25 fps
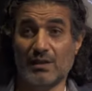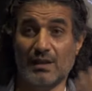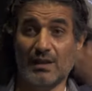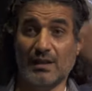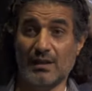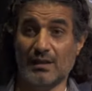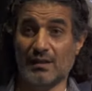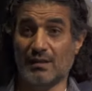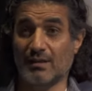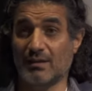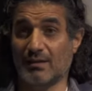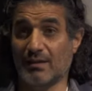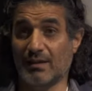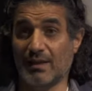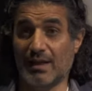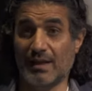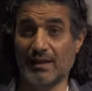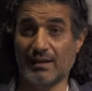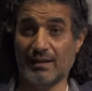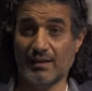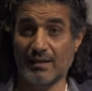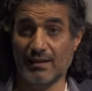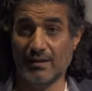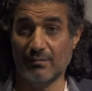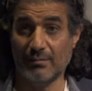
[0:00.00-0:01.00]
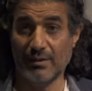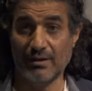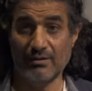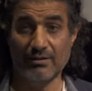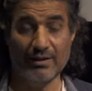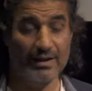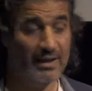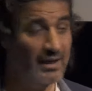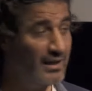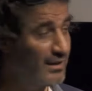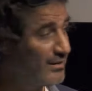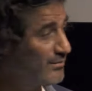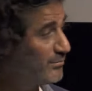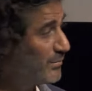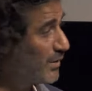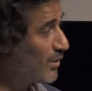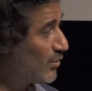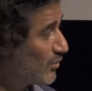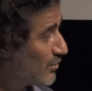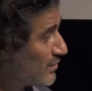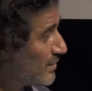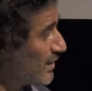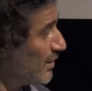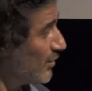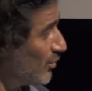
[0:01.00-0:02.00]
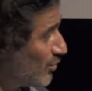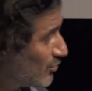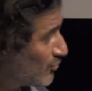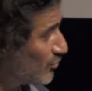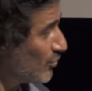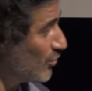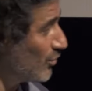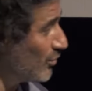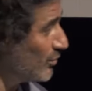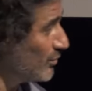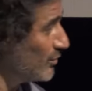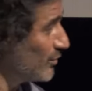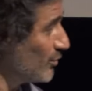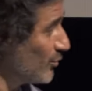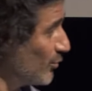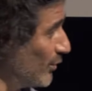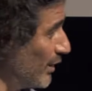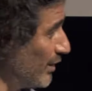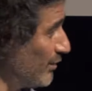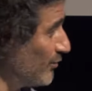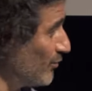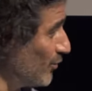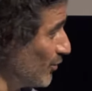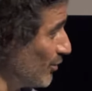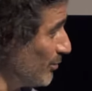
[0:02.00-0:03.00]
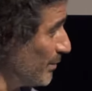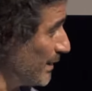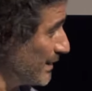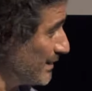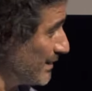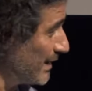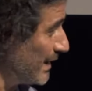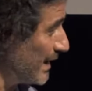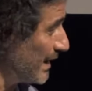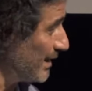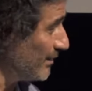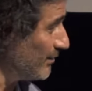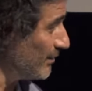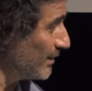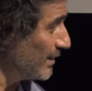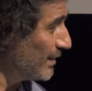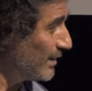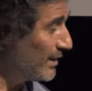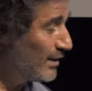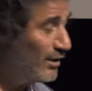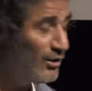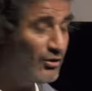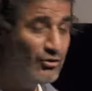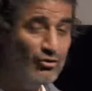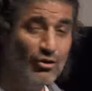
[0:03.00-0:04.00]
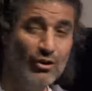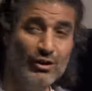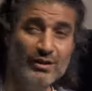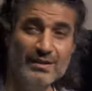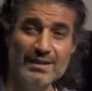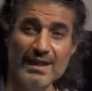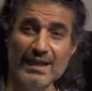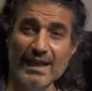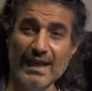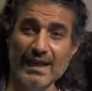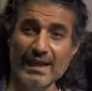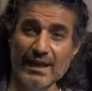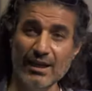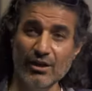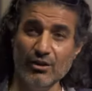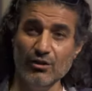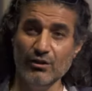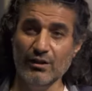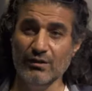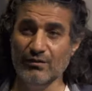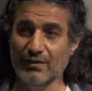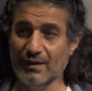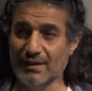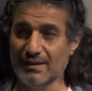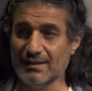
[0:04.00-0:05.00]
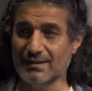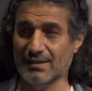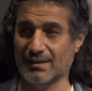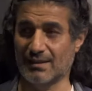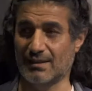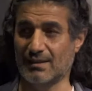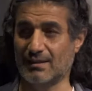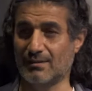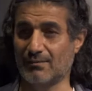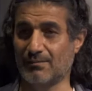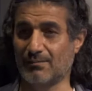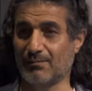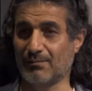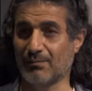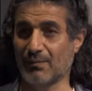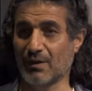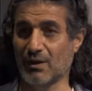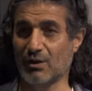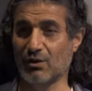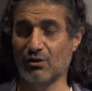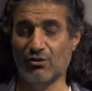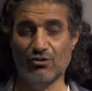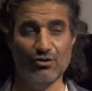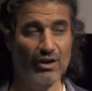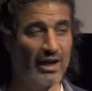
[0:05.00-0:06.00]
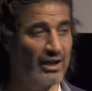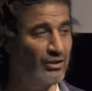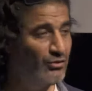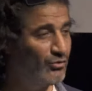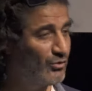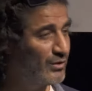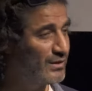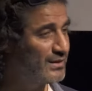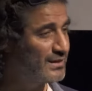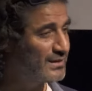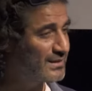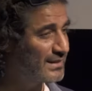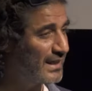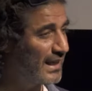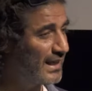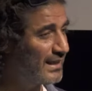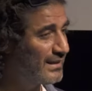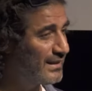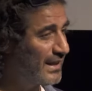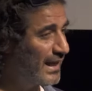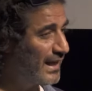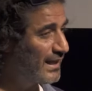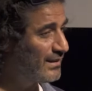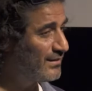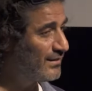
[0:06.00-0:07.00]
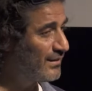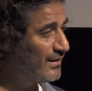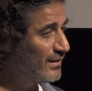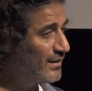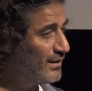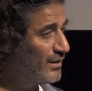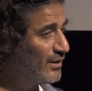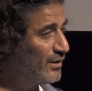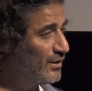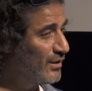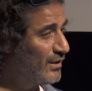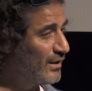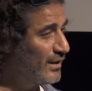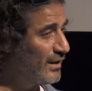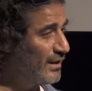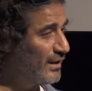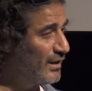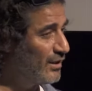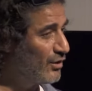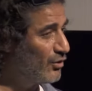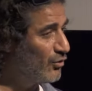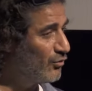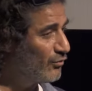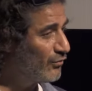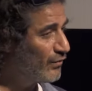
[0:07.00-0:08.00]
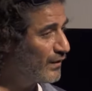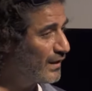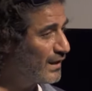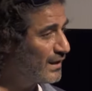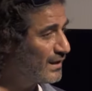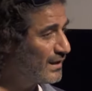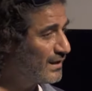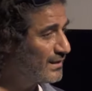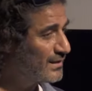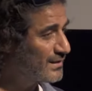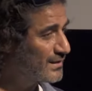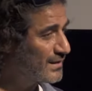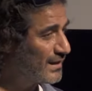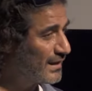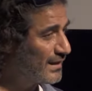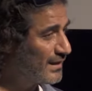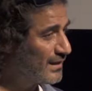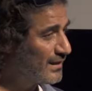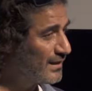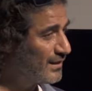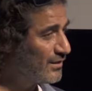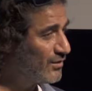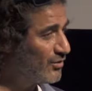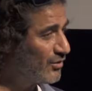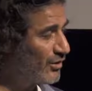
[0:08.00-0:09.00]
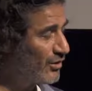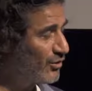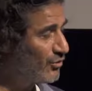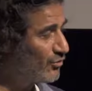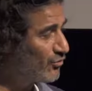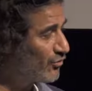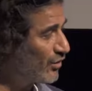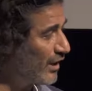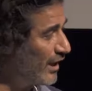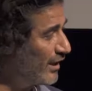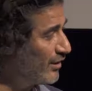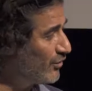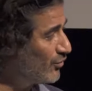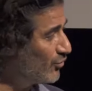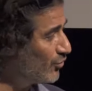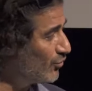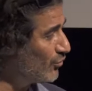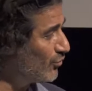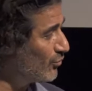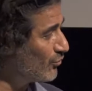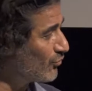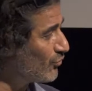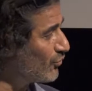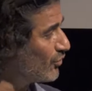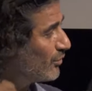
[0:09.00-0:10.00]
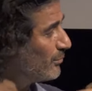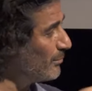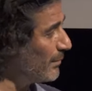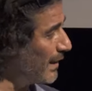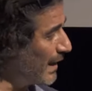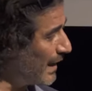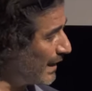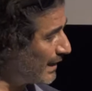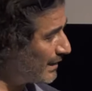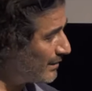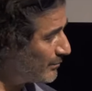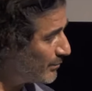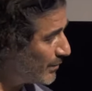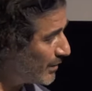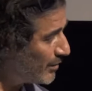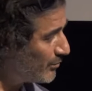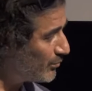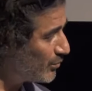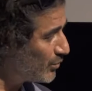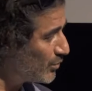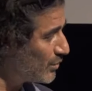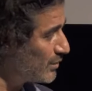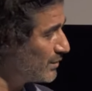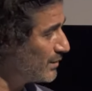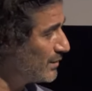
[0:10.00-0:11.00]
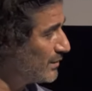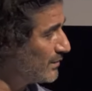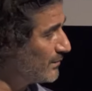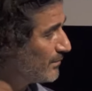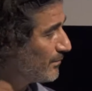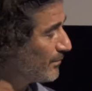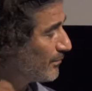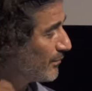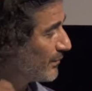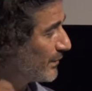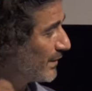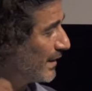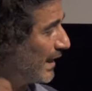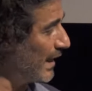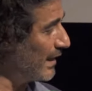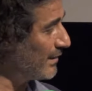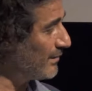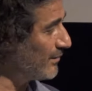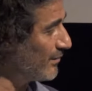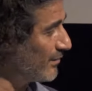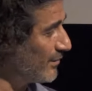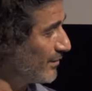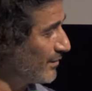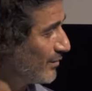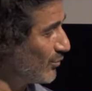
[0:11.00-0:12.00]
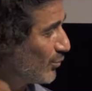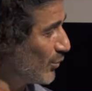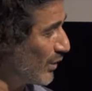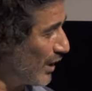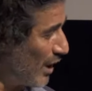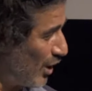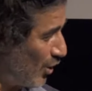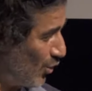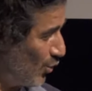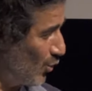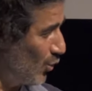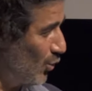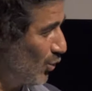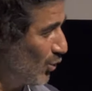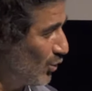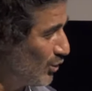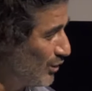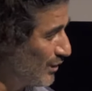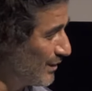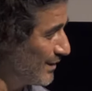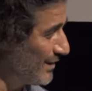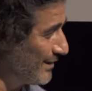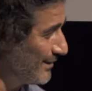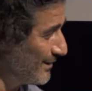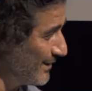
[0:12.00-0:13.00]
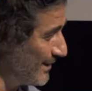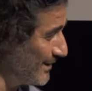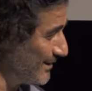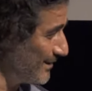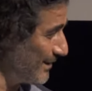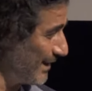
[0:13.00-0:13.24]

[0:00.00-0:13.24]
It was heartbreaking for me seeing the country was bombed by the American. As all of you maybe were younger during that time.